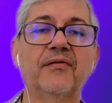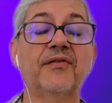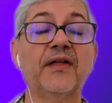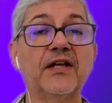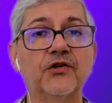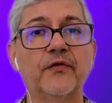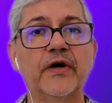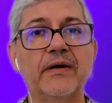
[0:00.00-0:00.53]
you
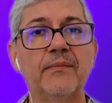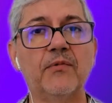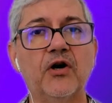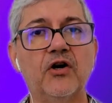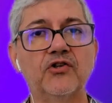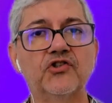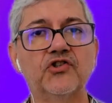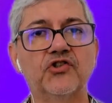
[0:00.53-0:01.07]
very
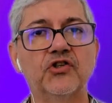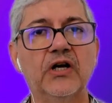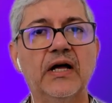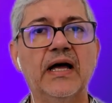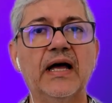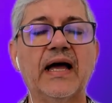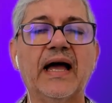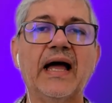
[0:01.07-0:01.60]
much,
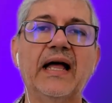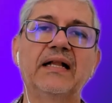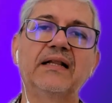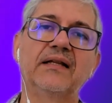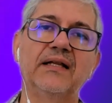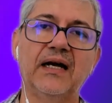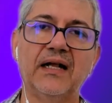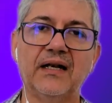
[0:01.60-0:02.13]
and
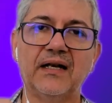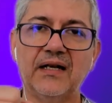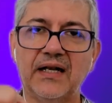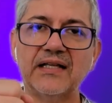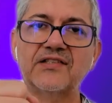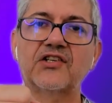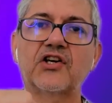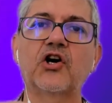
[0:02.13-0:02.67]

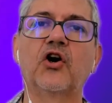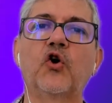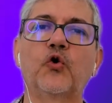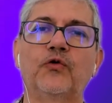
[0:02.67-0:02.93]
let's code.